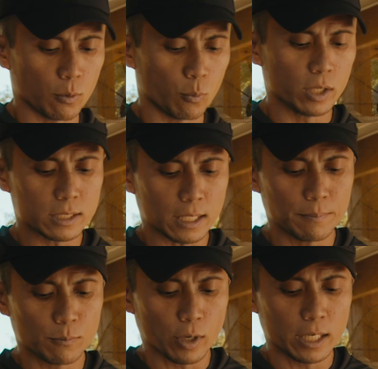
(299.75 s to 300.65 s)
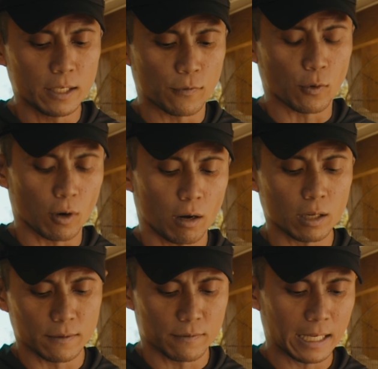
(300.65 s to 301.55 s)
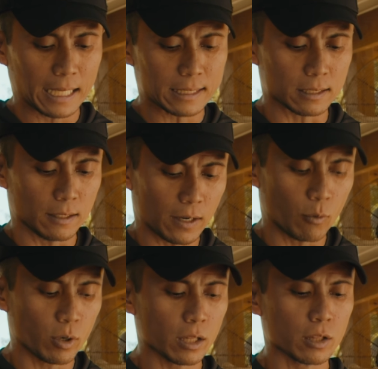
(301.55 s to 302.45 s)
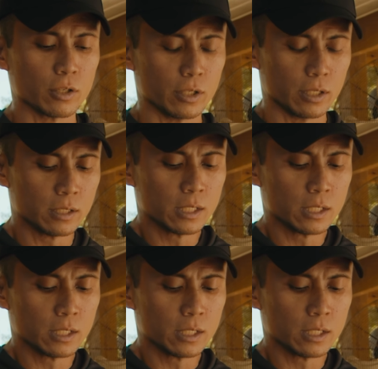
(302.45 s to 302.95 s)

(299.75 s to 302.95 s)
once I'm ready for all of that stuff, I want to learn